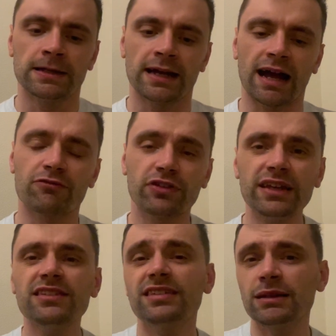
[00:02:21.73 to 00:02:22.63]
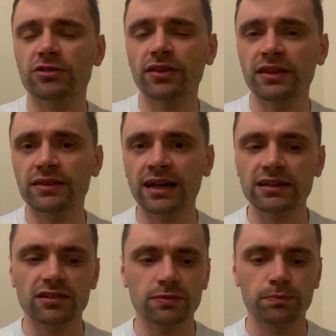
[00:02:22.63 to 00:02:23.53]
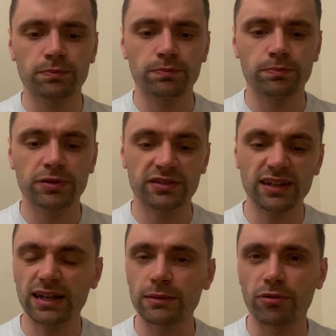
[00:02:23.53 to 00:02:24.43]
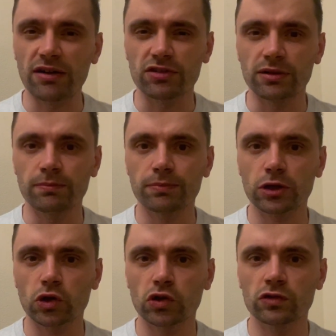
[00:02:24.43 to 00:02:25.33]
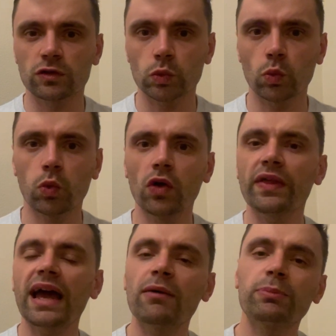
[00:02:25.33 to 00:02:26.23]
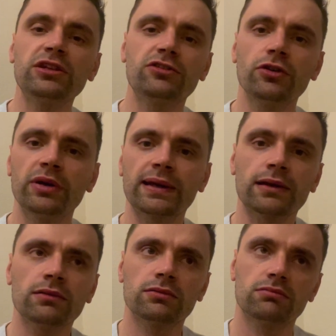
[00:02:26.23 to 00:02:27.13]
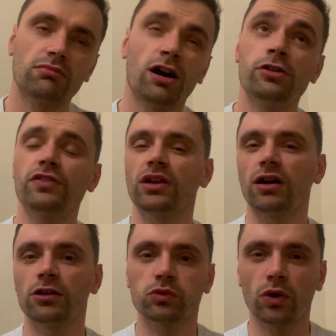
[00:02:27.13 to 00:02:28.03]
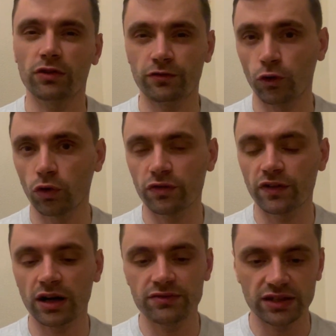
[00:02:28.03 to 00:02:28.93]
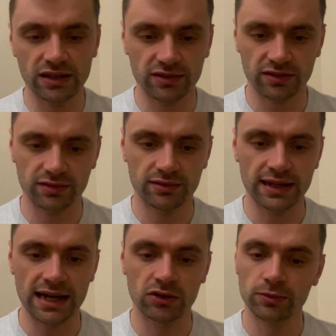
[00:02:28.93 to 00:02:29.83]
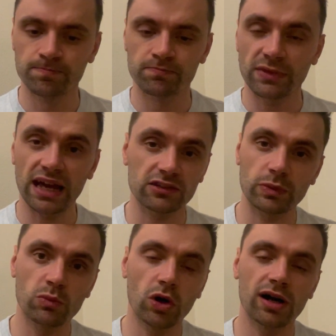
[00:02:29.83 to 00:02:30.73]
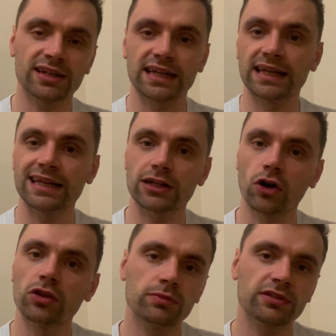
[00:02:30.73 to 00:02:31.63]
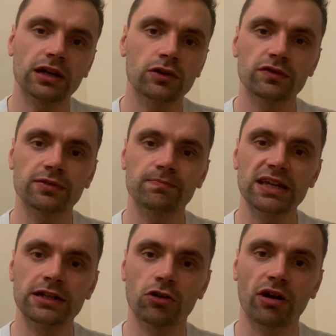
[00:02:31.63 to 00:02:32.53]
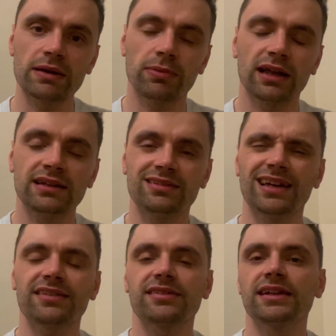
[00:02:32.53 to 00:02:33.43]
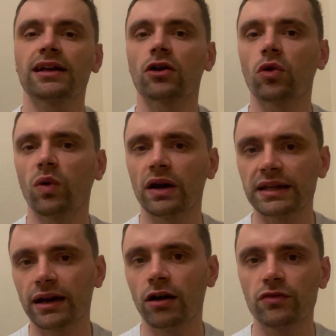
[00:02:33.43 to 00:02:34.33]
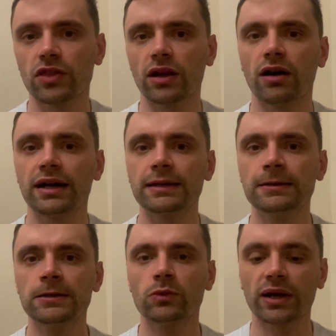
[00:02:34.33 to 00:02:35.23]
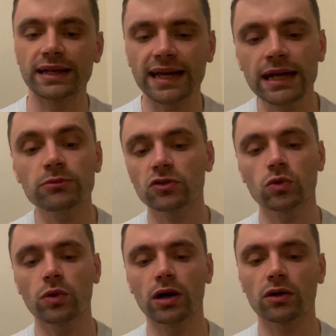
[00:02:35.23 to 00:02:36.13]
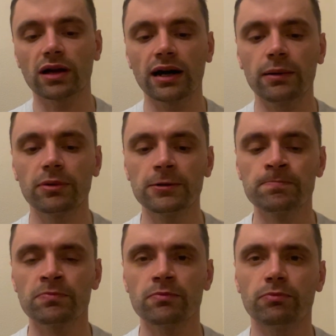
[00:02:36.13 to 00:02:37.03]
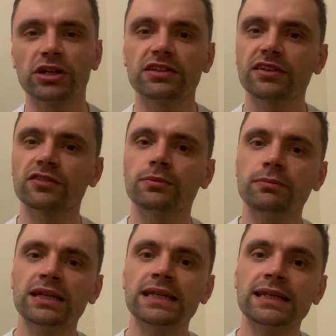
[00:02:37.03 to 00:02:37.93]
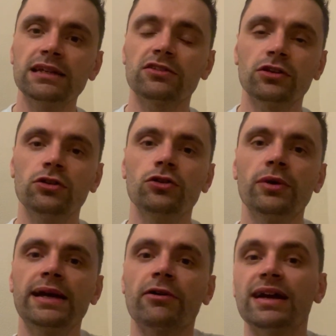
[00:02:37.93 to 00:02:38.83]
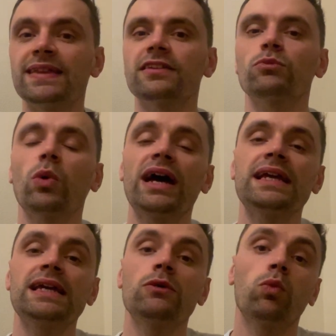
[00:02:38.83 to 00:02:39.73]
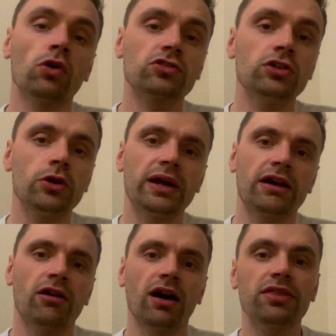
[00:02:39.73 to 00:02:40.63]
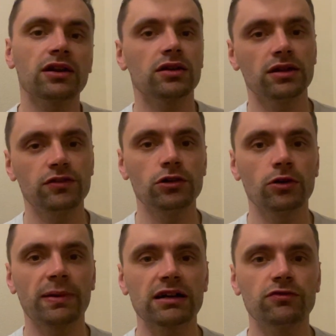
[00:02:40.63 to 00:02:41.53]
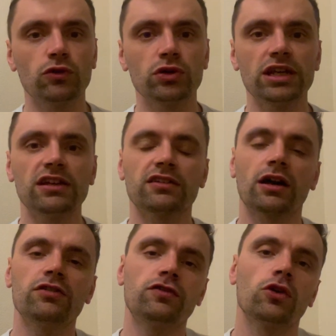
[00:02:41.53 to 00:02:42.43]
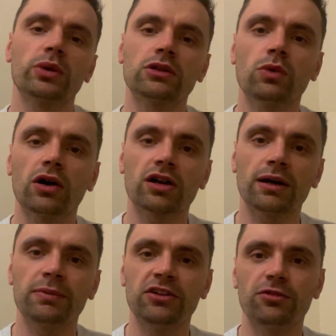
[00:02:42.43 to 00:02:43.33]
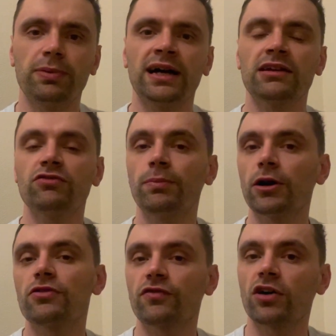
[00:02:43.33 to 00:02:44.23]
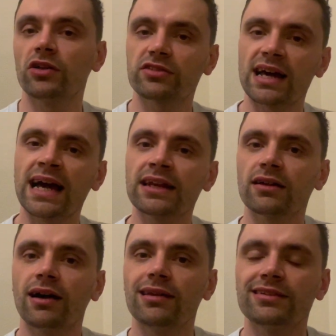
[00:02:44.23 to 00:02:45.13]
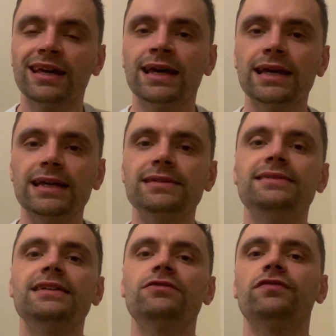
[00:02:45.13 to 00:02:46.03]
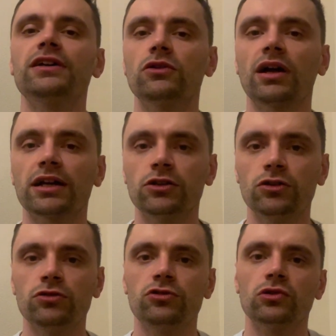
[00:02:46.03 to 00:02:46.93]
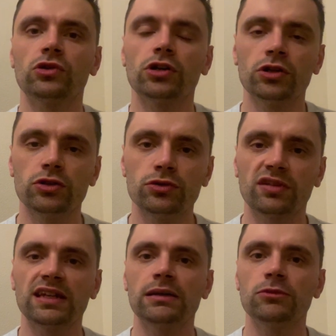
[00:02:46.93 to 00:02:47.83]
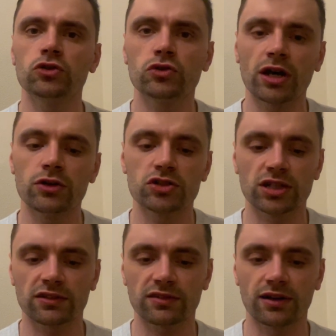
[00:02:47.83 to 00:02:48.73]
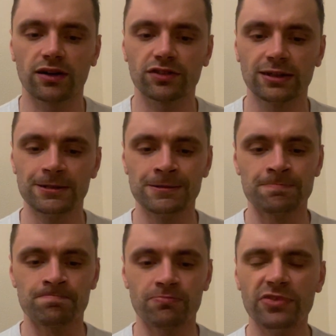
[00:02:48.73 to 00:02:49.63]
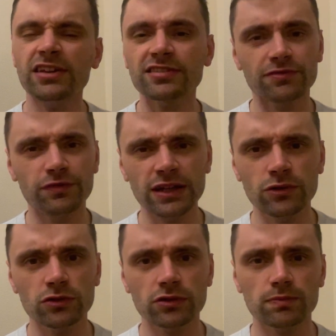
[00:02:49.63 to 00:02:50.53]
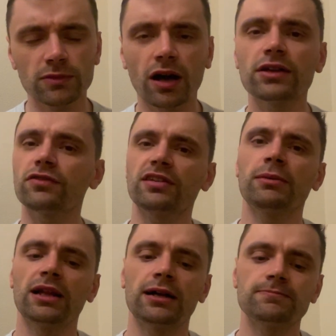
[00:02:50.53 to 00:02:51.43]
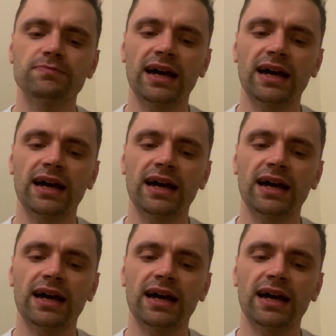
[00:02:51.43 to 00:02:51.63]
And for these teams, I think that's particularly prevalent because what they have been doing over the last, 4 or 5 years now has been working. It got themselves in a great place. Yes, they didn't quite get over the line when it came to the World Cup, but it doesn't mean it's a new era in the way it was a new era. I think if you look back 4 years ago, following the World Cup in Japan, for both France and Ireland, it did feel like a new dawn, a new team, new coaching staffs. This feels kind of similar.